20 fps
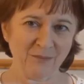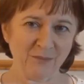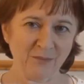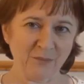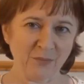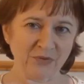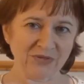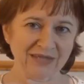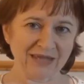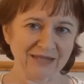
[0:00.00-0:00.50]

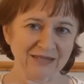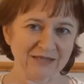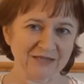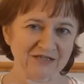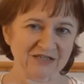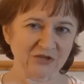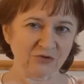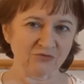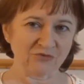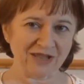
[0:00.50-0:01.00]
but then
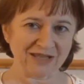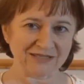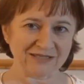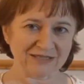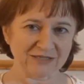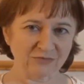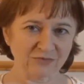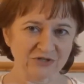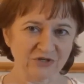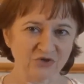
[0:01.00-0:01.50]
there's the
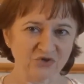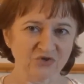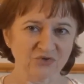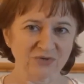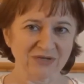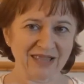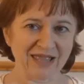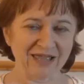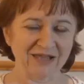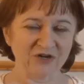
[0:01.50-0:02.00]
rest. When you're
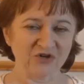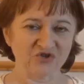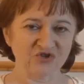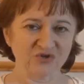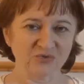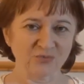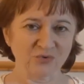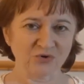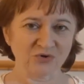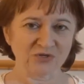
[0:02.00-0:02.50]
doing
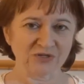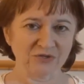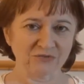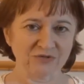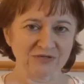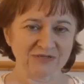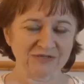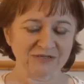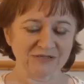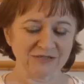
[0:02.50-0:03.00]
energy work, there
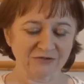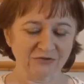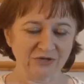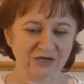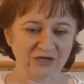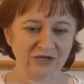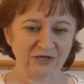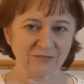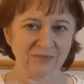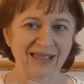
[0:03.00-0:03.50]
is the
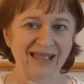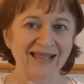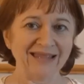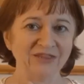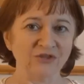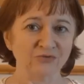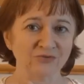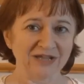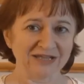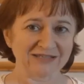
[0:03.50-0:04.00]
curriculum and
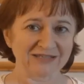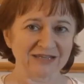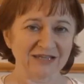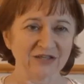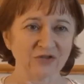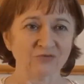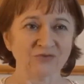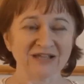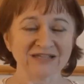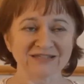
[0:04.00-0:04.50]
the
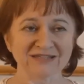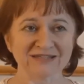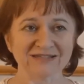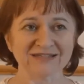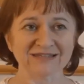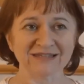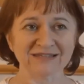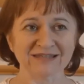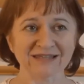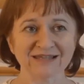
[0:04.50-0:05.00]
rest
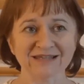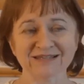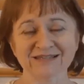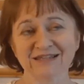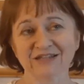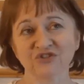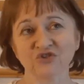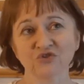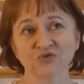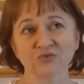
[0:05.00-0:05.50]
is the things
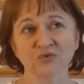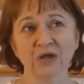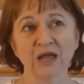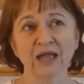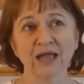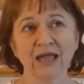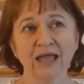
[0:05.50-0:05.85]
that you